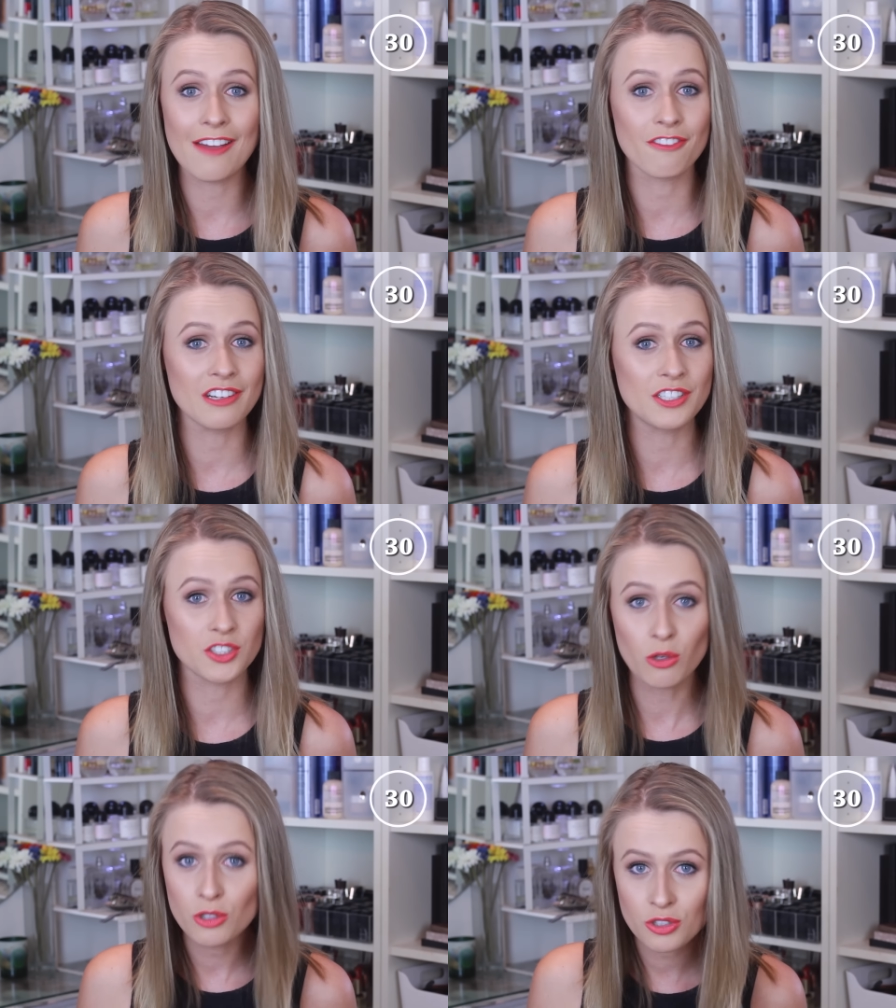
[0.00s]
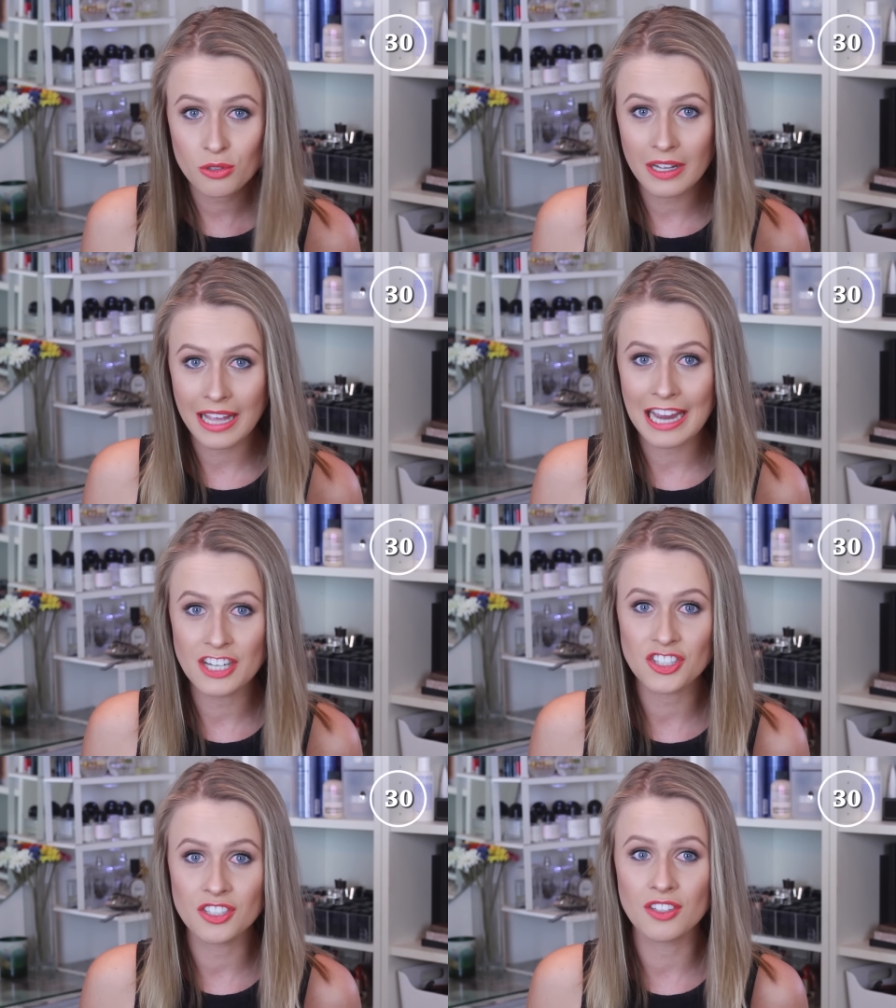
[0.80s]
every social
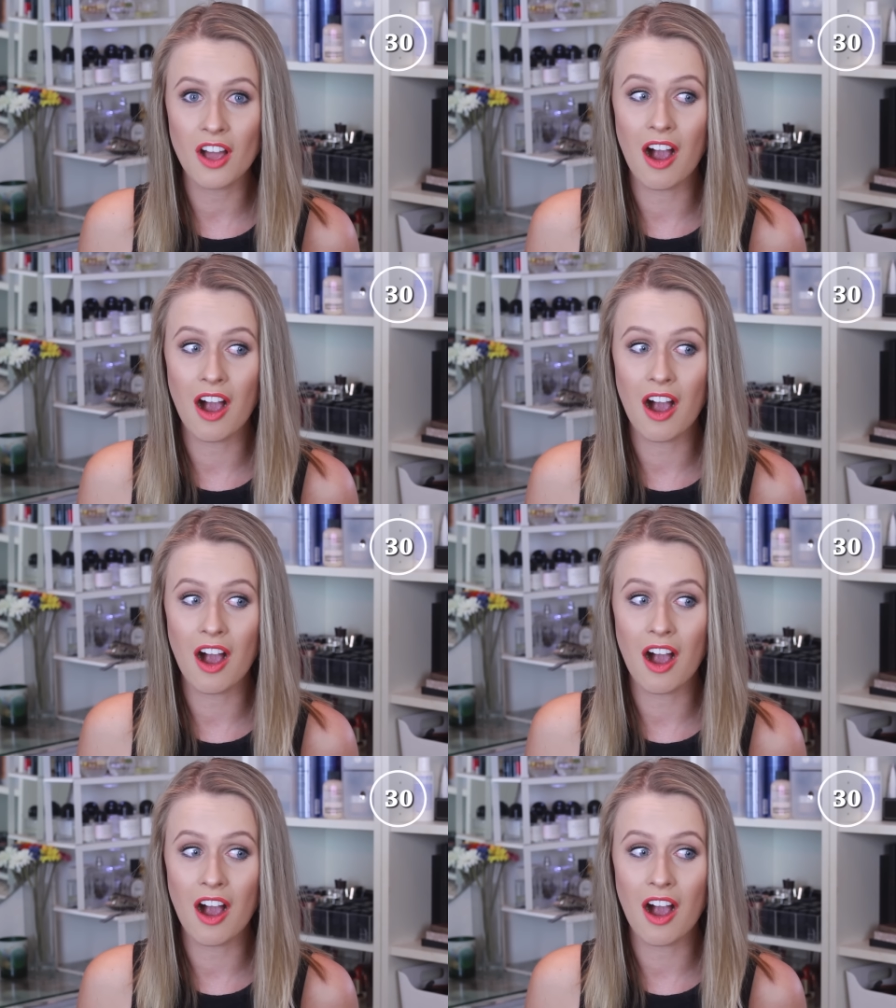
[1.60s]
occasion.